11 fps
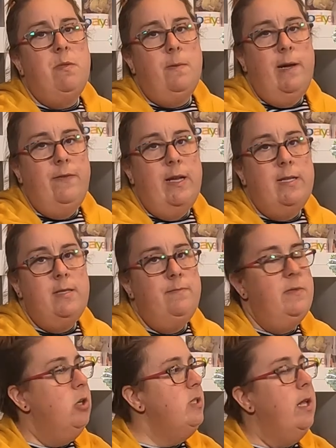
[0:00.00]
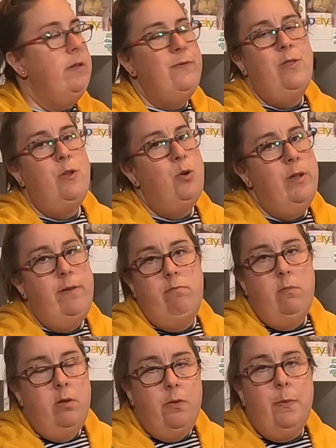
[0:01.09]
up 3 of these. They're selling for
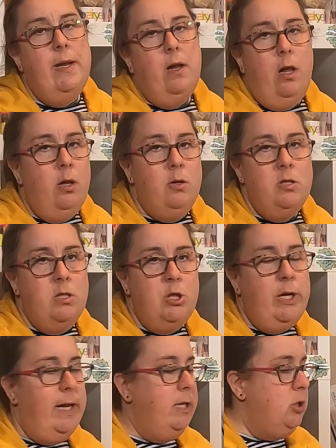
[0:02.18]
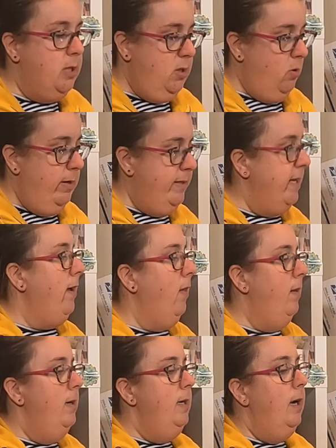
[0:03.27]
$33 and change because they're on sale.